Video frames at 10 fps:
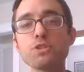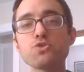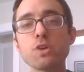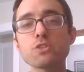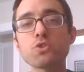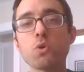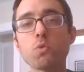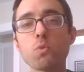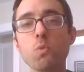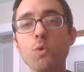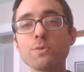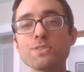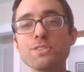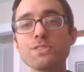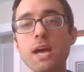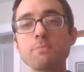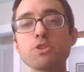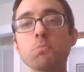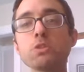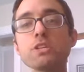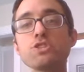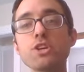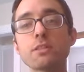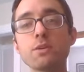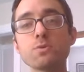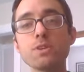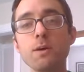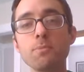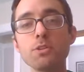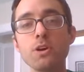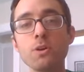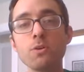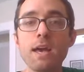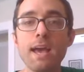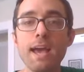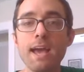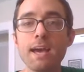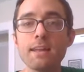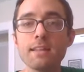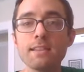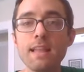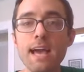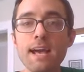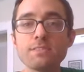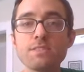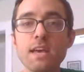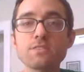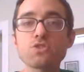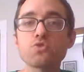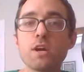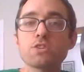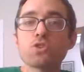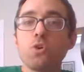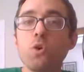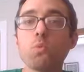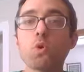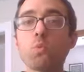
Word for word: stretch goal rewards this time, so please check those out below. And last, as a stretch goal, we're